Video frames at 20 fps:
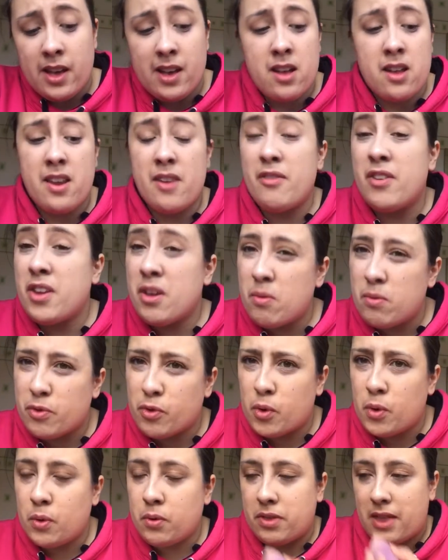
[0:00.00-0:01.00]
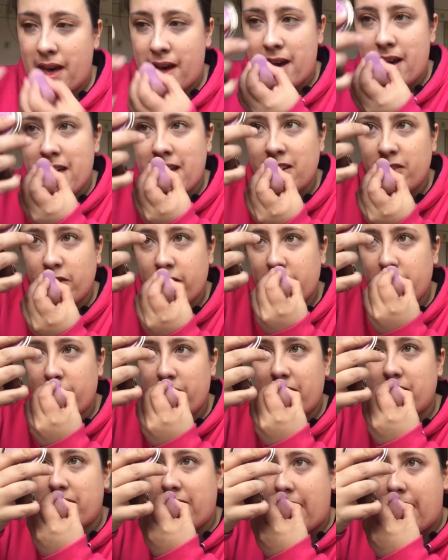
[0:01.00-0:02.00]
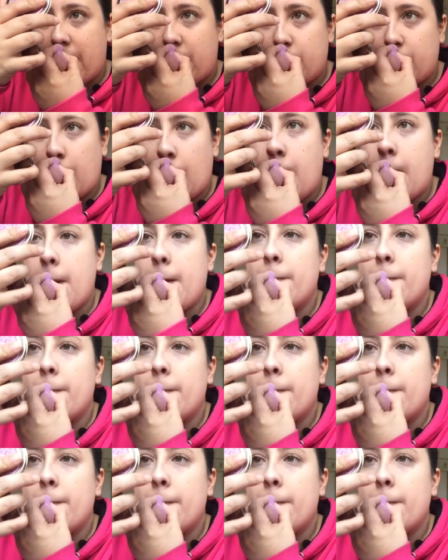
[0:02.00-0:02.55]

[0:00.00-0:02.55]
I never knew it was called that. I actually found out